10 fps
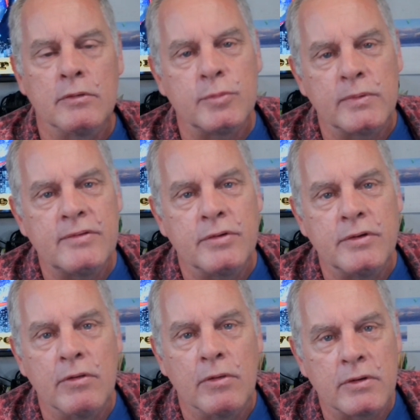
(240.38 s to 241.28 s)

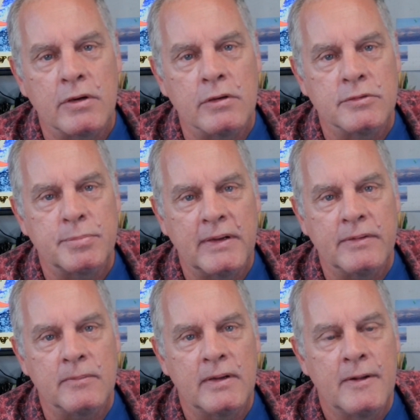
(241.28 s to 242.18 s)
22-year-old girls, by the
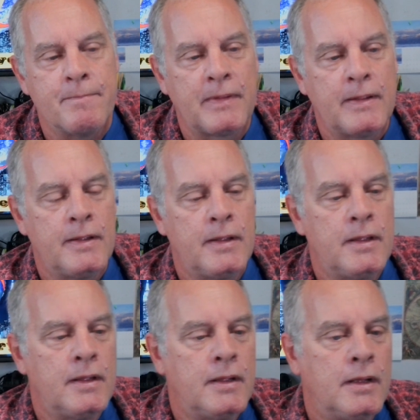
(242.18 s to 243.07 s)
way.
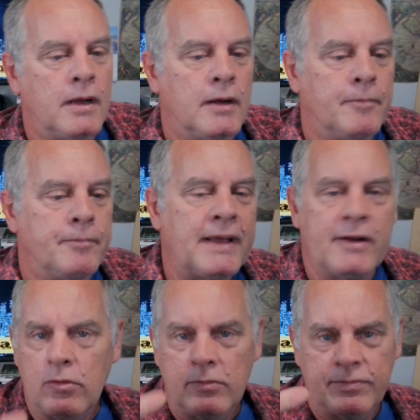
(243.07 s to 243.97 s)
Had a
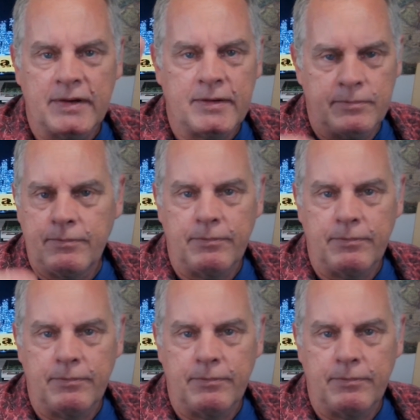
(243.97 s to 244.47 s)
whole fucking